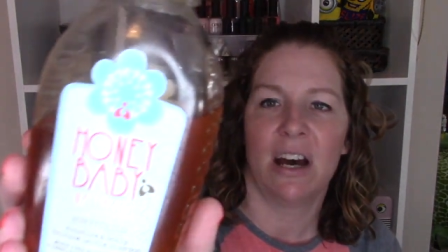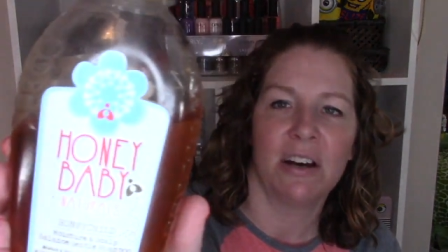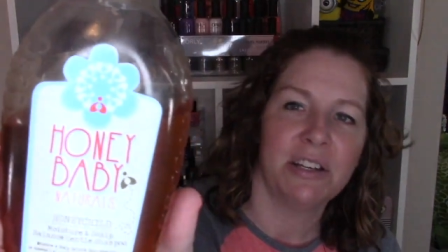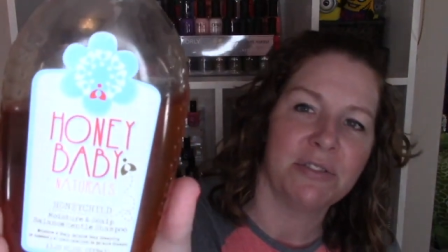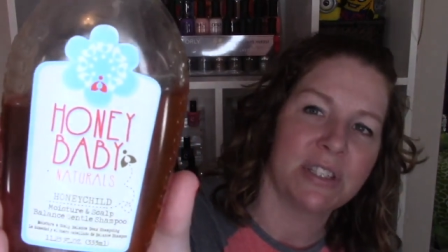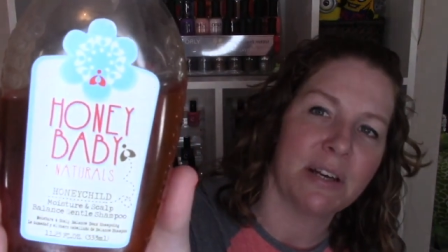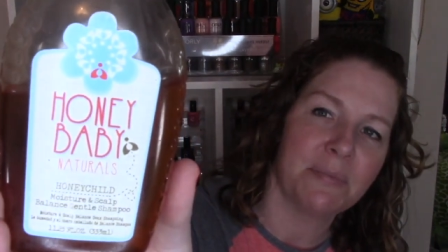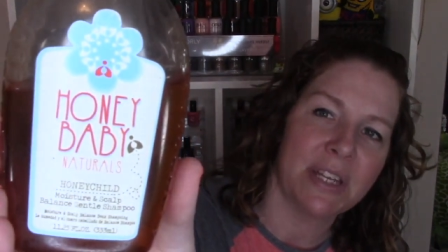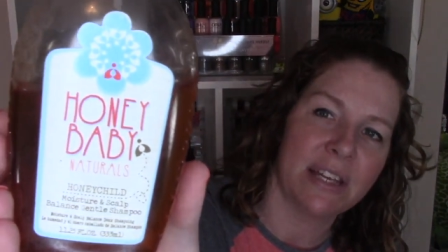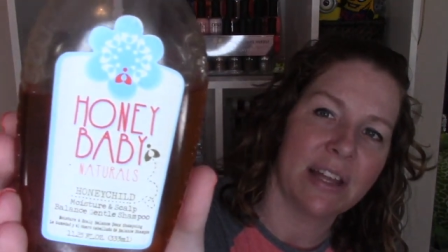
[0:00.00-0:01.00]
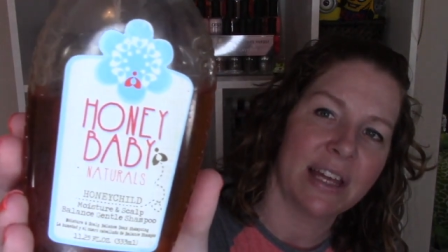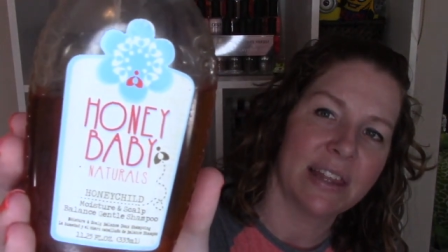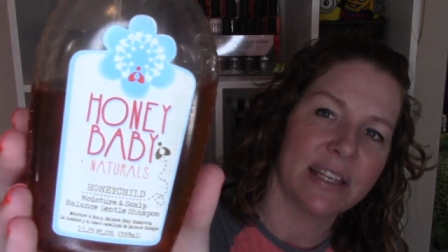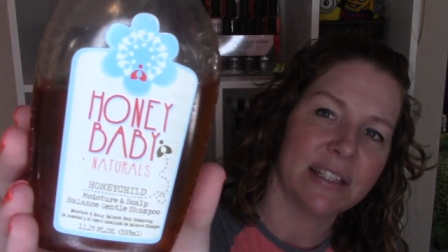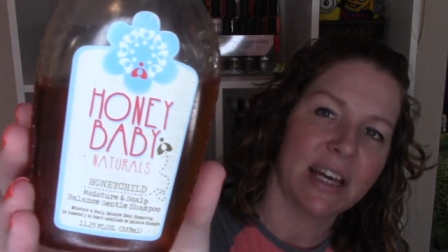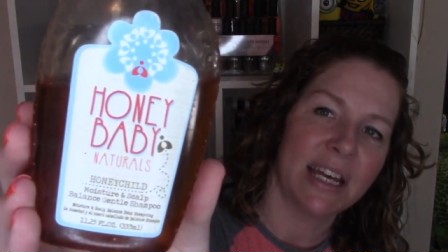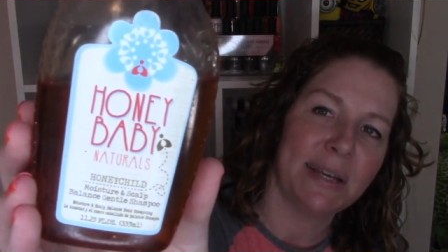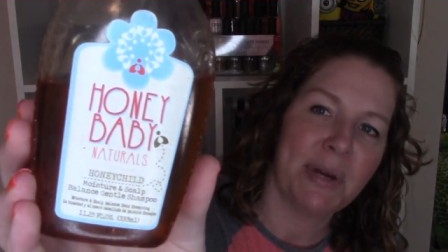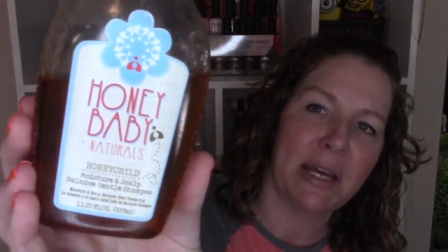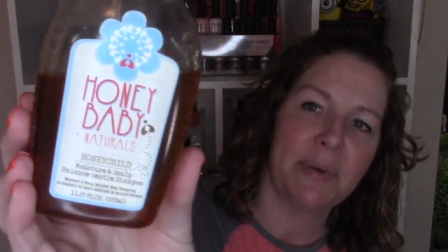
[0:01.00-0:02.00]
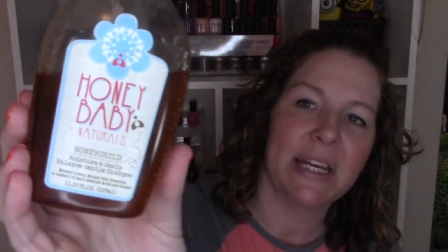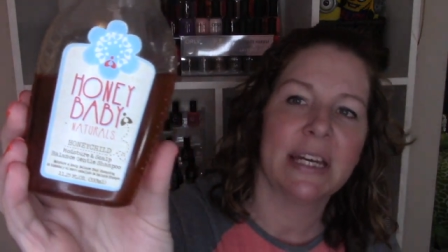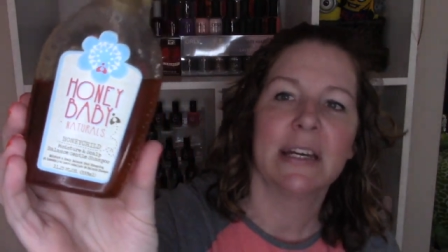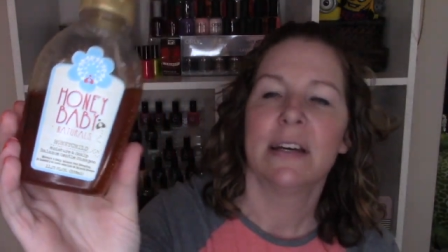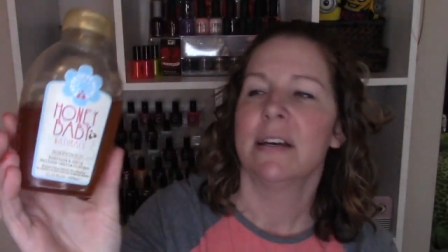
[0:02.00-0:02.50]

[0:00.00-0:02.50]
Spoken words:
I'll use something like this Honey Baby.